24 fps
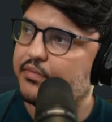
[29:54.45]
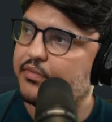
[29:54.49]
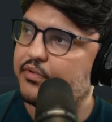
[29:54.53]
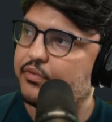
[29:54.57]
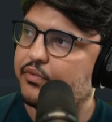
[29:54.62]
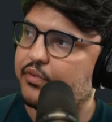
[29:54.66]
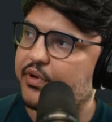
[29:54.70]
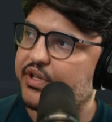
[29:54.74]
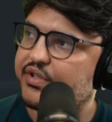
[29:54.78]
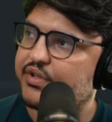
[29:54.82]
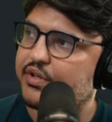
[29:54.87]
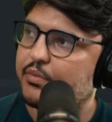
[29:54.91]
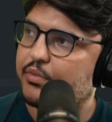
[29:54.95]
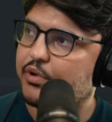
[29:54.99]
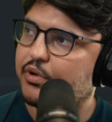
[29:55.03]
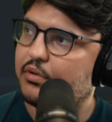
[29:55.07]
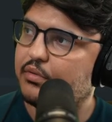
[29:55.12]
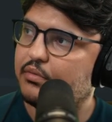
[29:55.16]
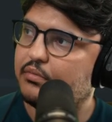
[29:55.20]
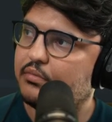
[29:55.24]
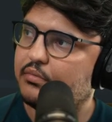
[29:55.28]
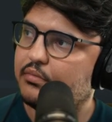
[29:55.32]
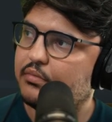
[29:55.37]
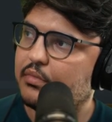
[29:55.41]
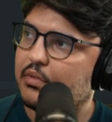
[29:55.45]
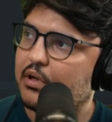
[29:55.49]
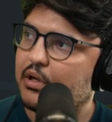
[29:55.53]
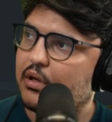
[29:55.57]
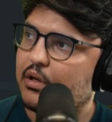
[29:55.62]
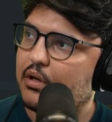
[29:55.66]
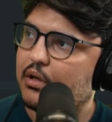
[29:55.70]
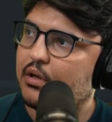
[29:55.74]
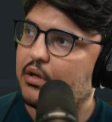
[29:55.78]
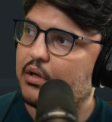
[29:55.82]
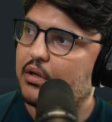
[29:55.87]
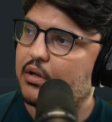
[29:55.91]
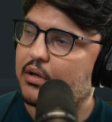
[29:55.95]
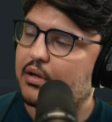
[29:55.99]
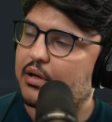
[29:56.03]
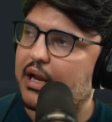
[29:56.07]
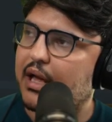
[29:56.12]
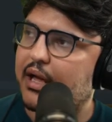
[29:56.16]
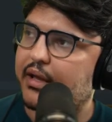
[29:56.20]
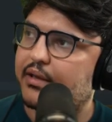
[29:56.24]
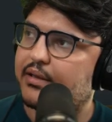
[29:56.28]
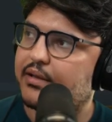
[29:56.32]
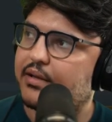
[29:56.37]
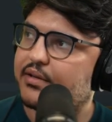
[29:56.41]
reasonable.
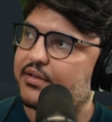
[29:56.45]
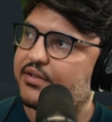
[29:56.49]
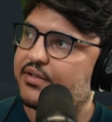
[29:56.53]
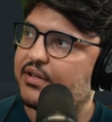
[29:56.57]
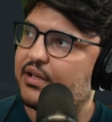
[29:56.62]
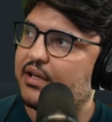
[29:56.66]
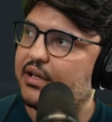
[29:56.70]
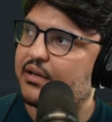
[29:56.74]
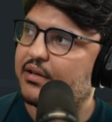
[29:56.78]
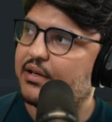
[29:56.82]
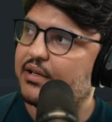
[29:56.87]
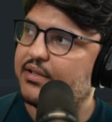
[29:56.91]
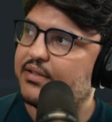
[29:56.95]
Like, there's clearly